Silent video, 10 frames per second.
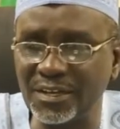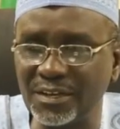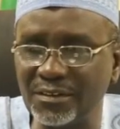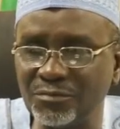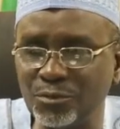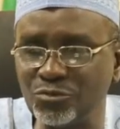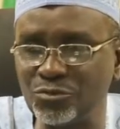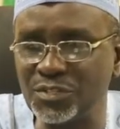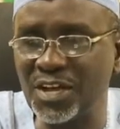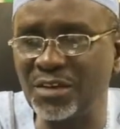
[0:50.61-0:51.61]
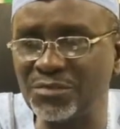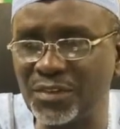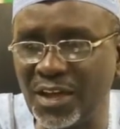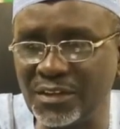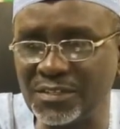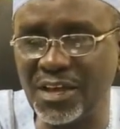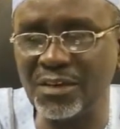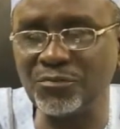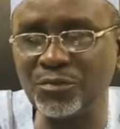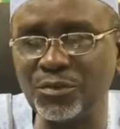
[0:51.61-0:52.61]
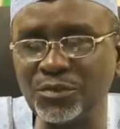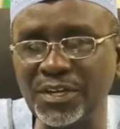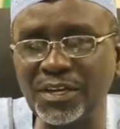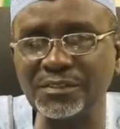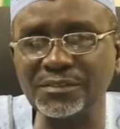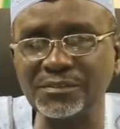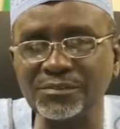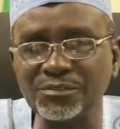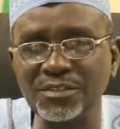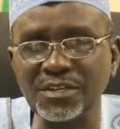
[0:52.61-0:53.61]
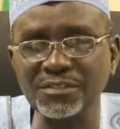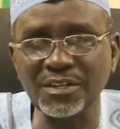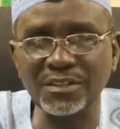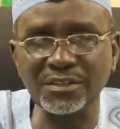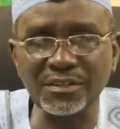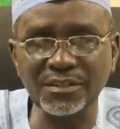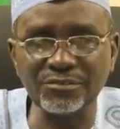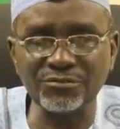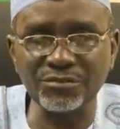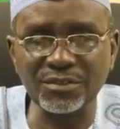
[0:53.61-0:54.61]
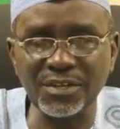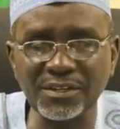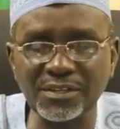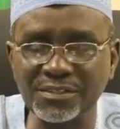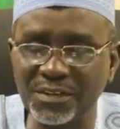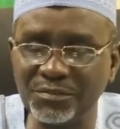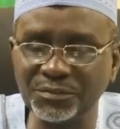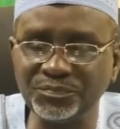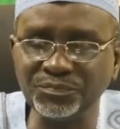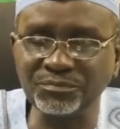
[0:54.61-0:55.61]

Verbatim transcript: Uh, for two terms, I served four years, 2003 to 2007,